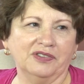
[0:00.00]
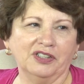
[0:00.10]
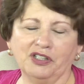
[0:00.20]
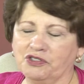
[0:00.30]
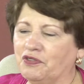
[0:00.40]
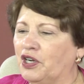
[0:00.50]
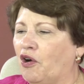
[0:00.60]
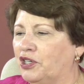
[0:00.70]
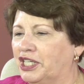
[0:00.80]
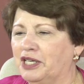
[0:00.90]
You know, it's very
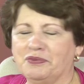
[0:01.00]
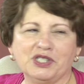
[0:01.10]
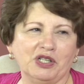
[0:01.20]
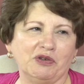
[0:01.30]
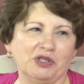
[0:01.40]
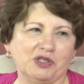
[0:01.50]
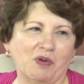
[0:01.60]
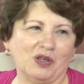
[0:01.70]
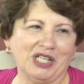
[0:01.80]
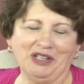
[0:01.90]
hard to keep a secret in a
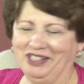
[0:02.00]
small town.